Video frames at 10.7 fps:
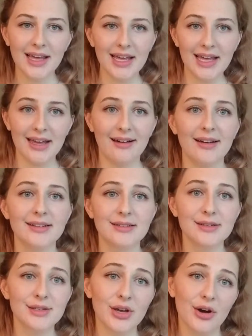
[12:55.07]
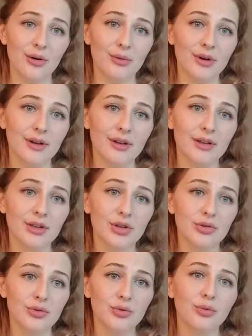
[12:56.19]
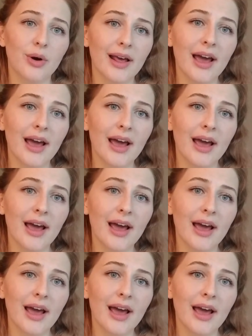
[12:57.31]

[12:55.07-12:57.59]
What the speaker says: And so you want